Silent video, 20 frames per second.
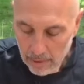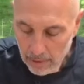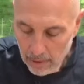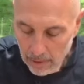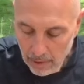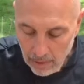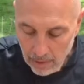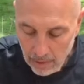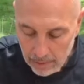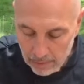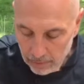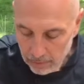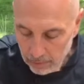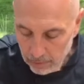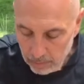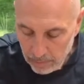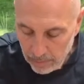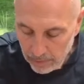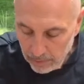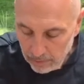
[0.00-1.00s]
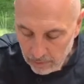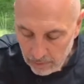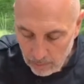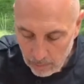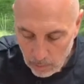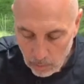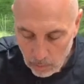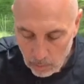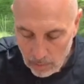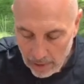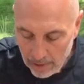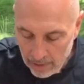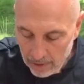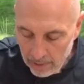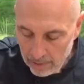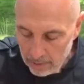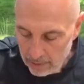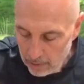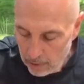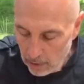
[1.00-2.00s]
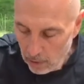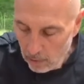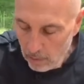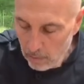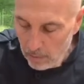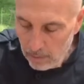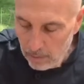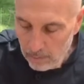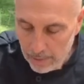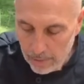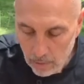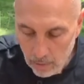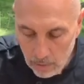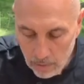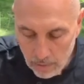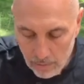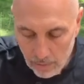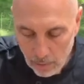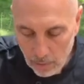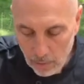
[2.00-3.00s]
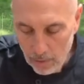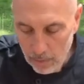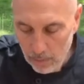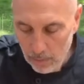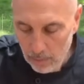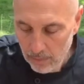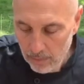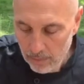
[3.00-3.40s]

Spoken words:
Alright, just mix them all round, coat them in olive oil.